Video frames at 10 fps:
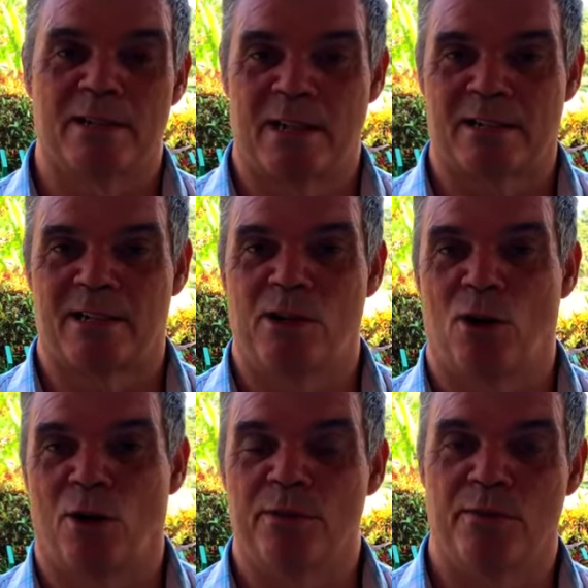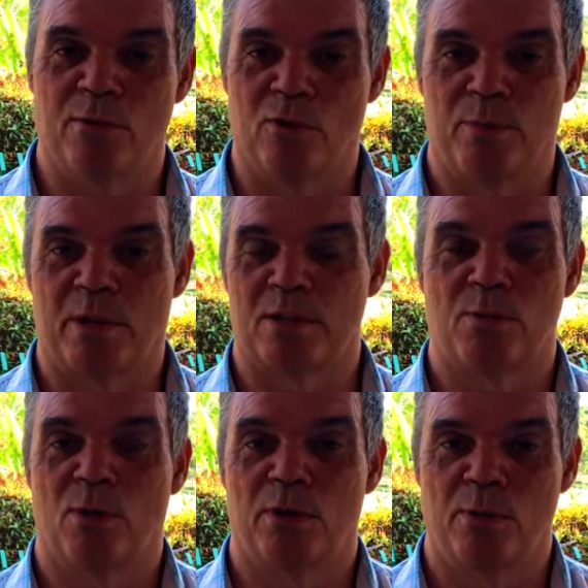It's actually not on the roof because
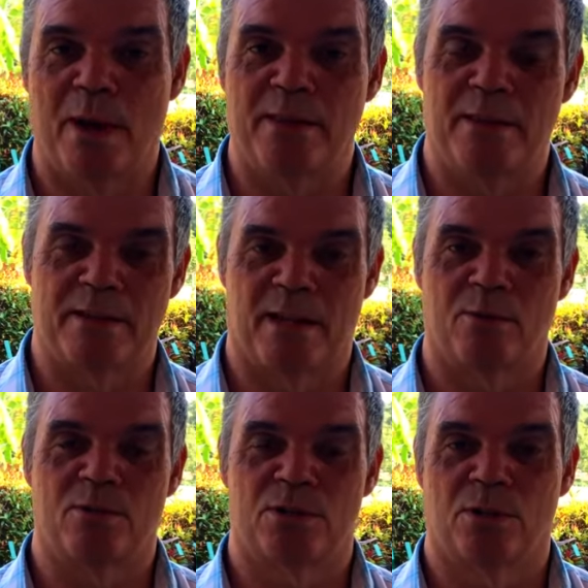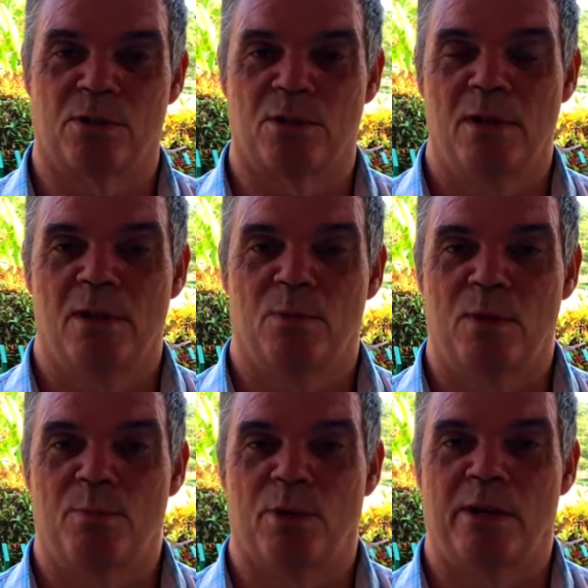we only rent this house, so
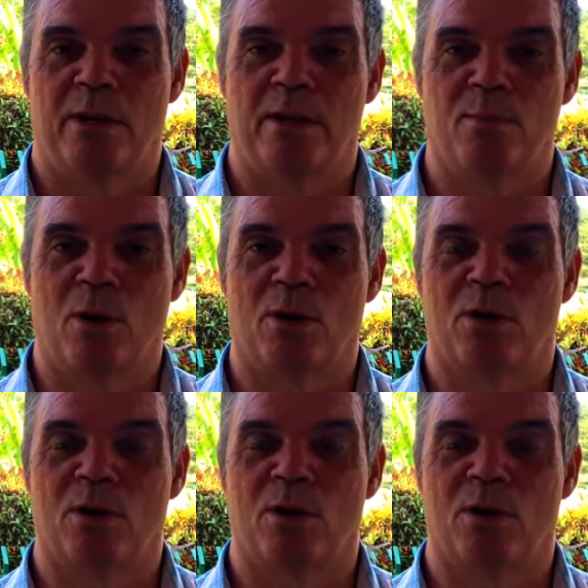we put it in a more